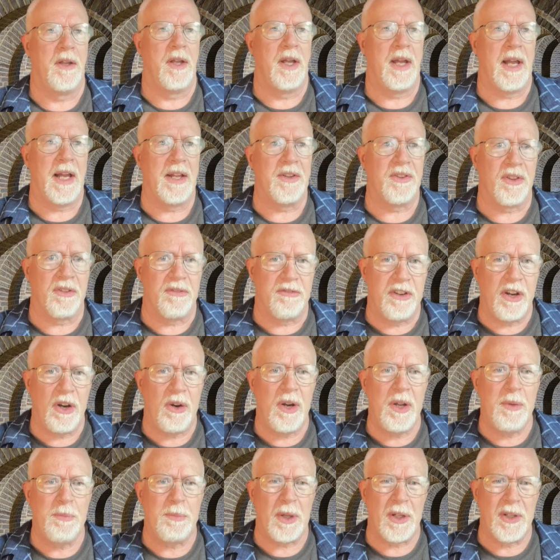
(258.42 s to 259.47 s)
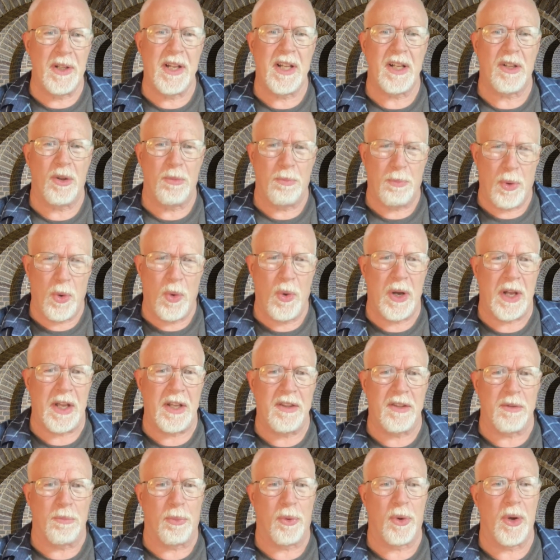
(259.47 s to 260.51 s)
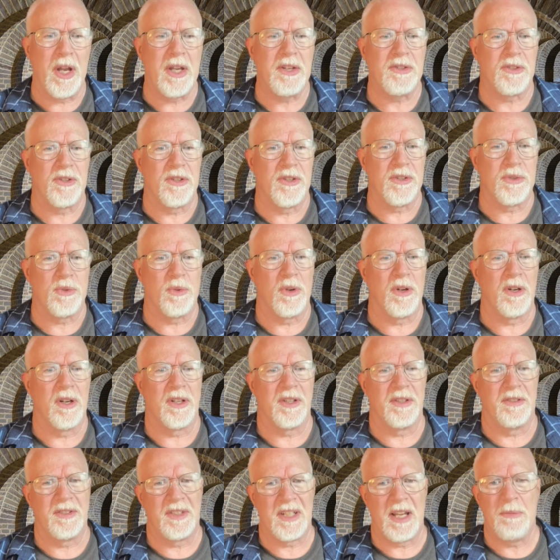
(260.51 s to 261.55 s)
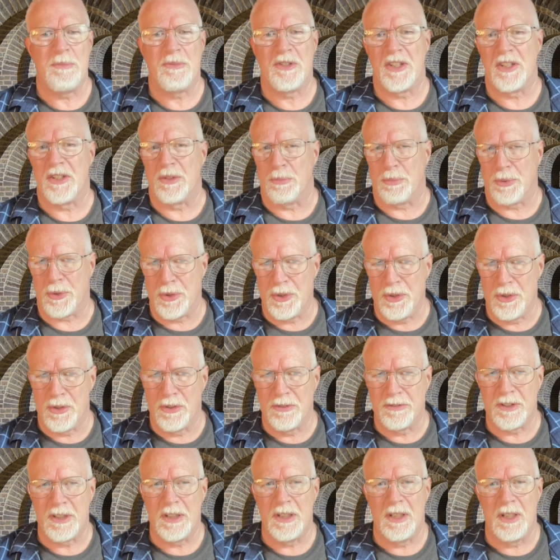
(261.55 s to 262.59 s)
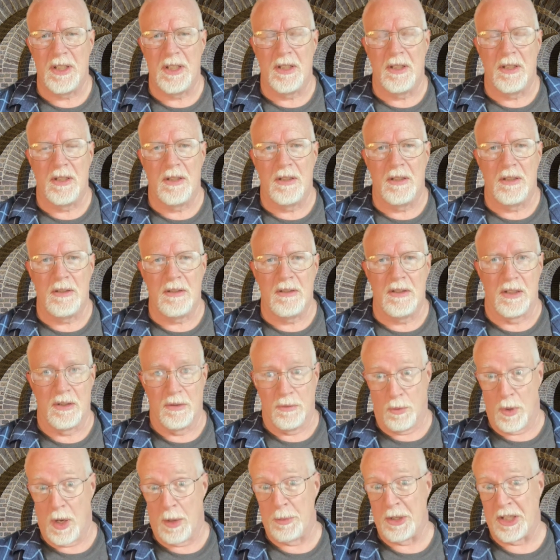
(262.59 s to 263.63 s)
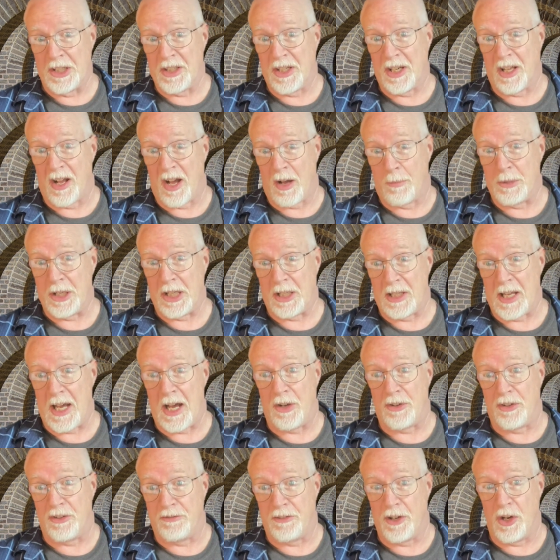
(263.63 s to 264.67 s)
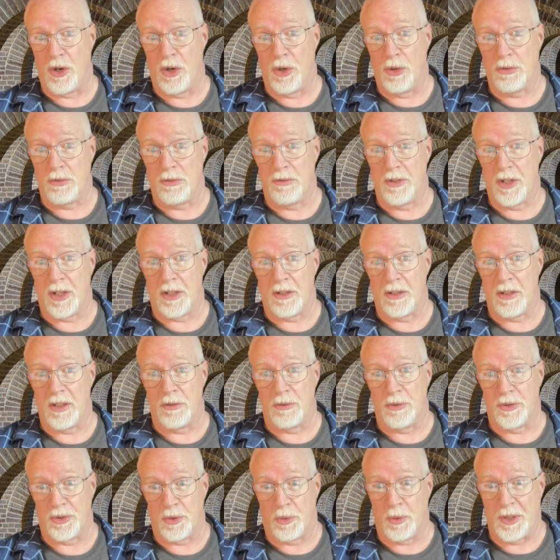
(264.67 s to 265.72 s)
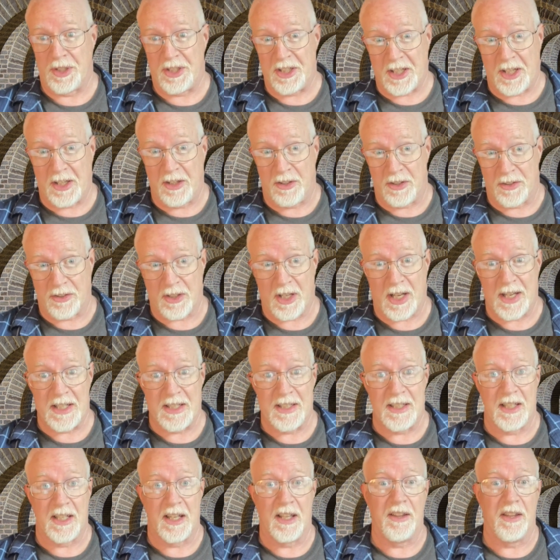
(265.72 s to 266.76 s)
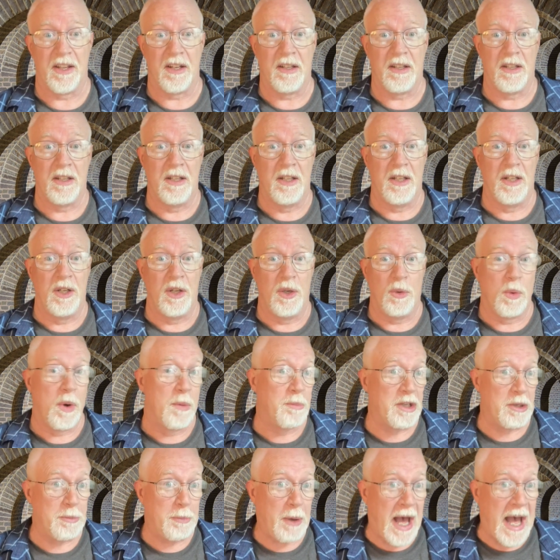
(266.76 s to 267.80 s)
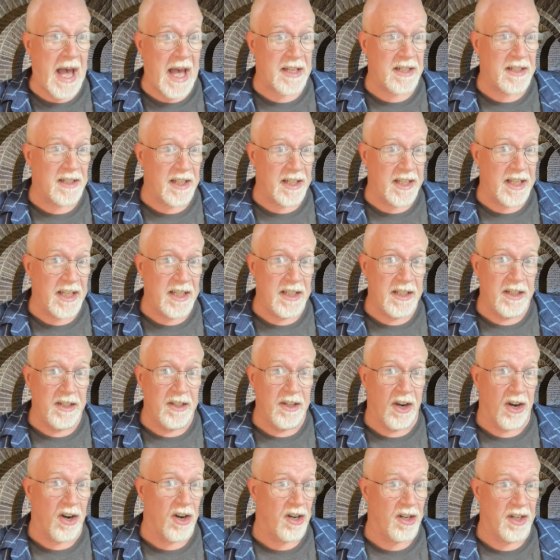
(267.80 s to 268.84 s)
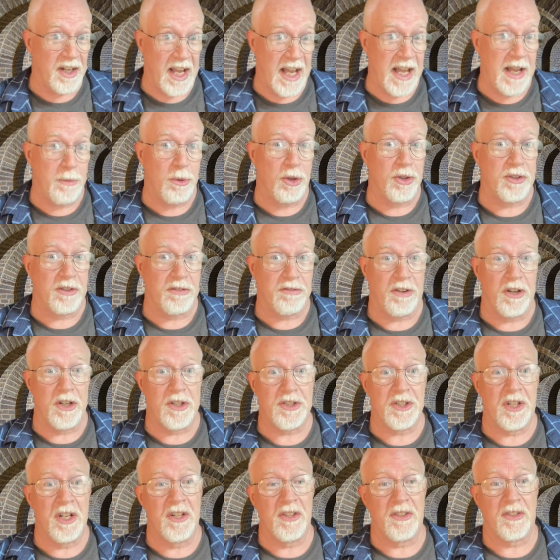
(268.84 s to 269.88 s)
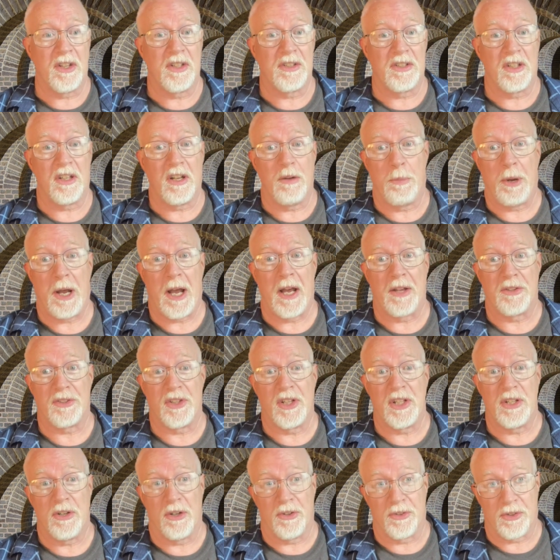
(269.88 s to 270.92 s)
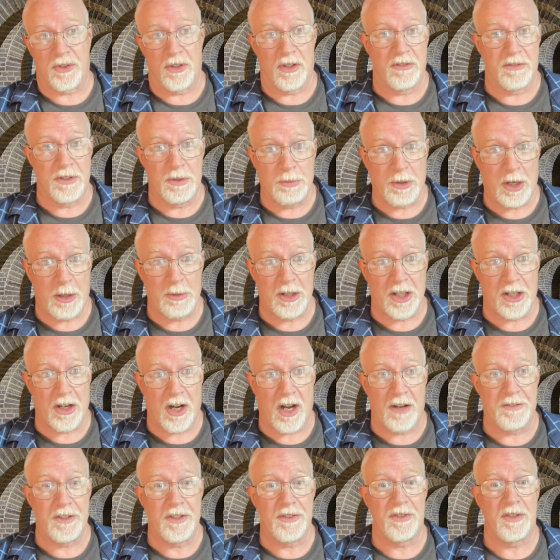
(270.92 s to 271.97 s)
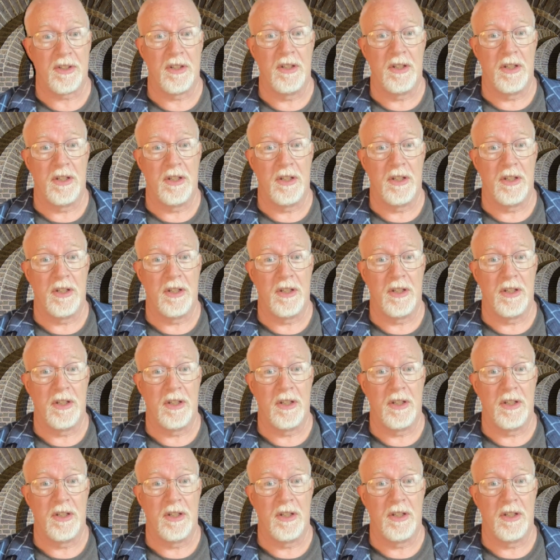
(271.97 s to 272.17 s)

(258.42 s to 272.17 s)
as the very political point the pranksters were attempting to prove, that women cannot be allowed to vote, that it was a ridiculous idea, that women patently are unable to function in such a capacity or serve in public office,